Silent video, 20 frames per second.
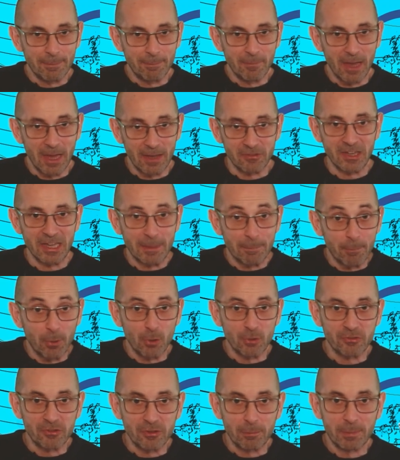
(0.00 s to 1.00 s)
as a
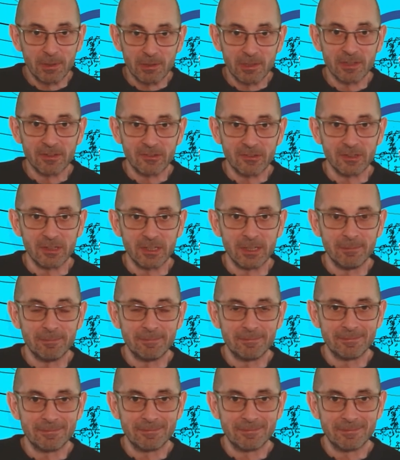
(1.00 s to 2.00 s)
possibility.
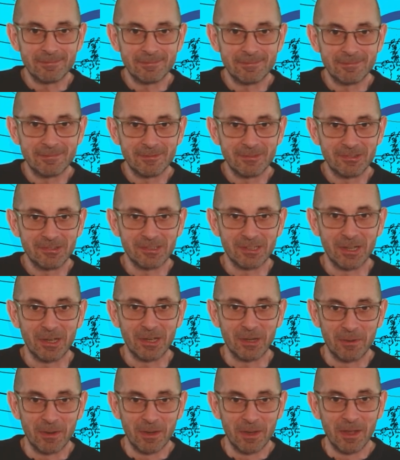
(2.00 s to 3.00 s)

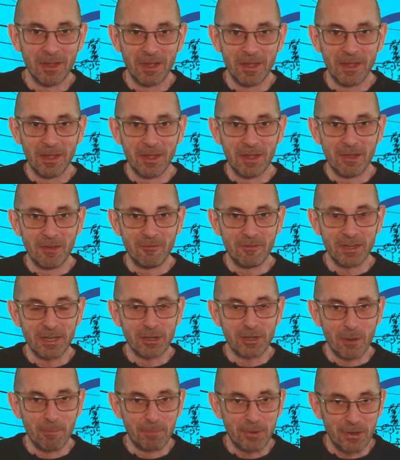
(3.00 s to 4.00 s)
So the
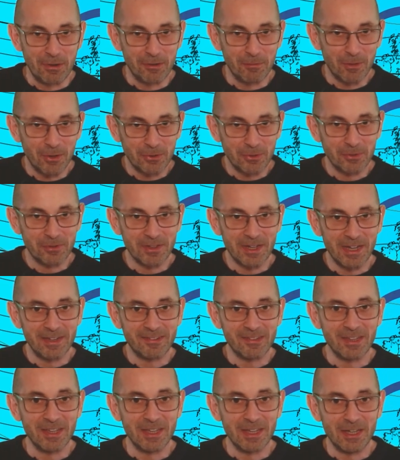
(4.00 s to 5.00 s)
computer model
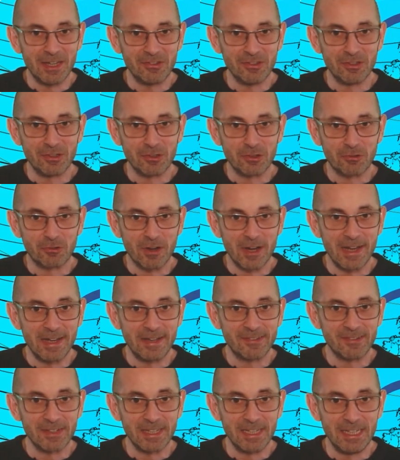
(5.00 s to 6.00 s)
data isn't
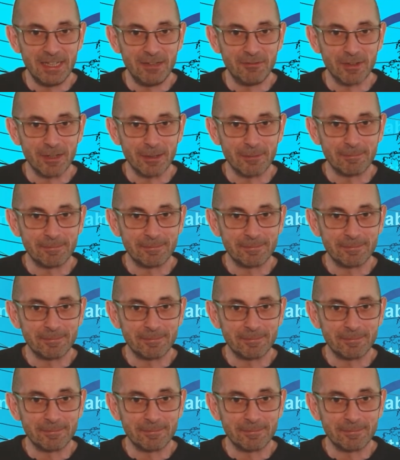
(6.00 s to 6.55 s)
great either.